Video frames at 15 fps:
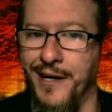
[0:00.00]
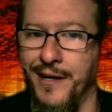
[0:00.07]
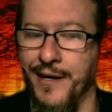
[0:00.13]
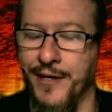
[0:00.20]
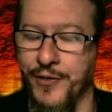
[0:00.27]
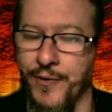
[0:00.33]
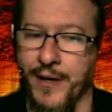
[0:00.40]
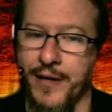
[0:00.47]

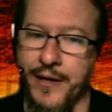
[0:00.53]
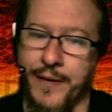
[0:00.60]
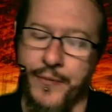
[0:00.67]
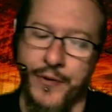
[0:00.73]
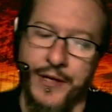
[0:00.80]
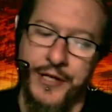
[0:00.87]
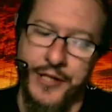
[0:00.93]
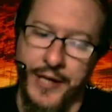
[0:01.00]
it's greatly
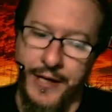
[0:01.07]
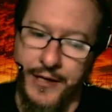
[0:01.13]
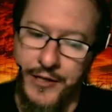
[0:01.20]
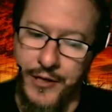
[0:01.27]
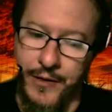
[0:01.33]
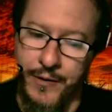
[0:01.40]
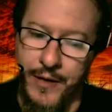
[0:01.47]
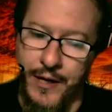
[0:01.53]
appreciated.
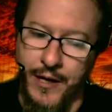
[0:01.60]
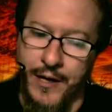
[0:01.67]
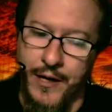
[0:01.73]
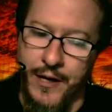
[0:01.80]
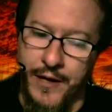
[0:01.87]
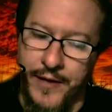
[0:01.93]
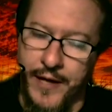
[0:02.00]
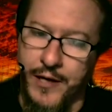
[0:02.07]
So
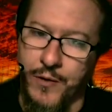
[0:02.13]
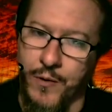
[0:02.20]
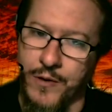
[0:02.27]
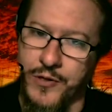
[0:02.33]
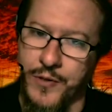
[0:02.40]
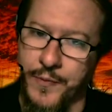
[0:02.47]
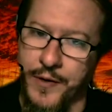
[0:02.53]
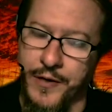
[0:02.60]
thank you all
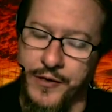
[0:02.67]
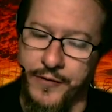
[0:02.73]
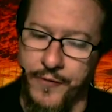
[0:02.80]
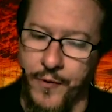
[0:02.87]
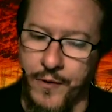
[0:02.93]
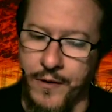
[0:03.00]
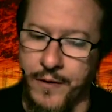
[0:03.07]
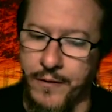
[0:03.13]
so much
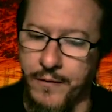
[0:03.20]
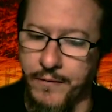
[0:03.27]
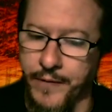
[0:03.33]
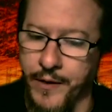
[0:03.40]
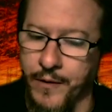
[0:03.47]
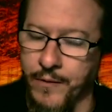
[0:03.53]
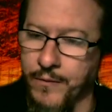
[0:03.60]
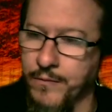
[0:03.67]
for,
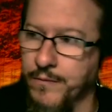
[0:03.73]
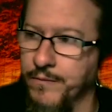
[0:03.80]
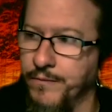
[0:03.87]
you know,